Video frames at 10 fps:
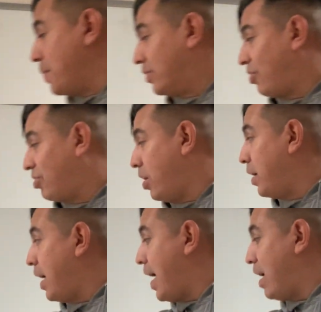the sun
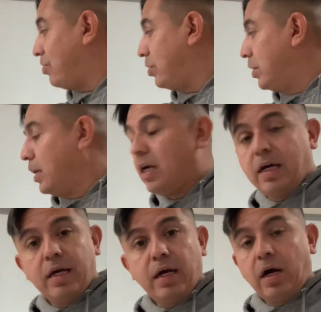has
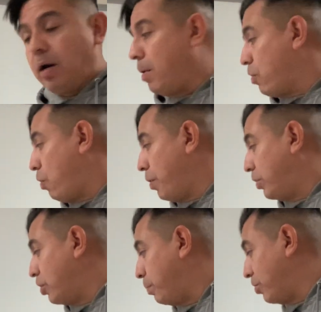according
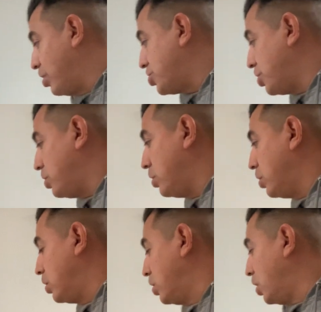to the position
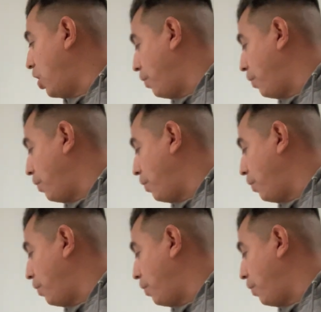of